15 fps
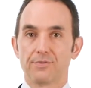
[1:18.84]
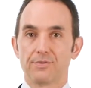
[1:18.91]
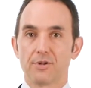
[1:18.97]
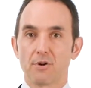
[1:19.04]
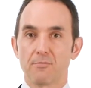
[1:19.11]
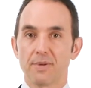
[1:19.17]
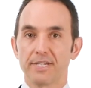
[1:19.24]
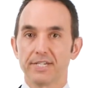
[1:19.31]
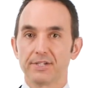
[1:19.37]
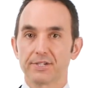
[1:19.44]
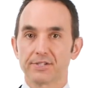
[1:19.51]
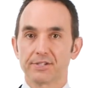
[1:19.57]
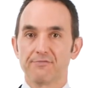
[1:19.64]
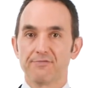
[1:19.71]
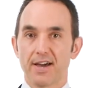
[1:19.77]
there are many
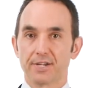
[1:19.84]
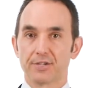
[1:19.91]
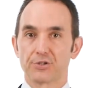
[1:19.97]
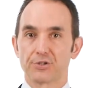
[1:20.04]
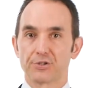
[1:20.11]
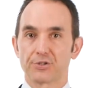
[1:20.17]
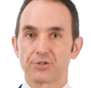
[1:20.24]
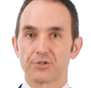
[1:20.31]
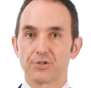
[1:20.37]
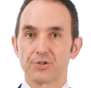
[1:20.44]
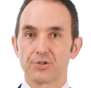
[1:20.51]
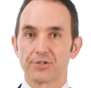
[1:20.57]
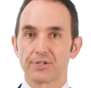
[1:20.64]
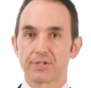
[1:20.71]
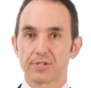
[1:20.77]
disadvantages to
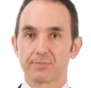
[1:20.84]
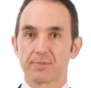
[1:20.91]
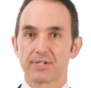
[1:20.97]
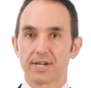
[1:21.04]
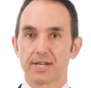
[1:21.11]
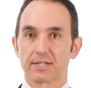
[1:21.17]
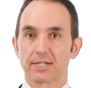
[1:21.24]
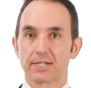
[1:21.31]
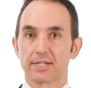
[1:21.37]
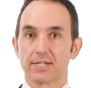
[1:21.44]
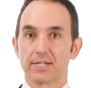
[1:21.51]
using this modality,